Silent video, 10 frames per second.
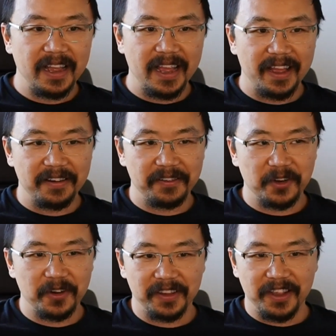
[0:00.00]
And
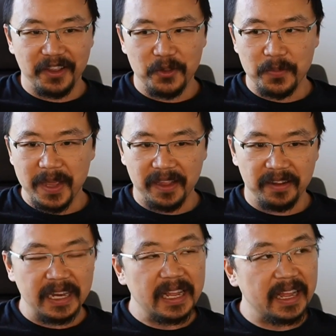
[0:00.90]
certainly
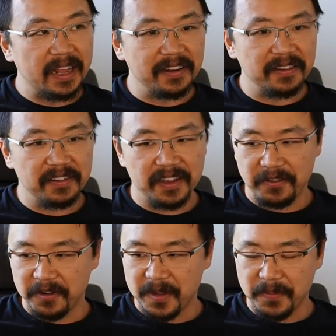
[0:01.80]
Humane and
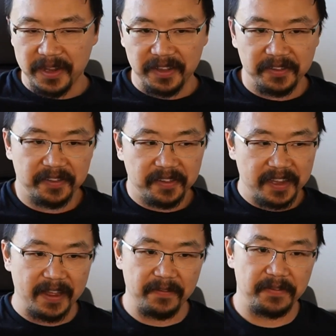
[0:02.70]
other companies
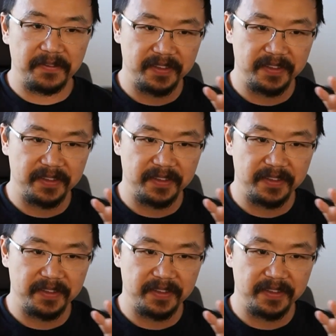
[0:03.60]
have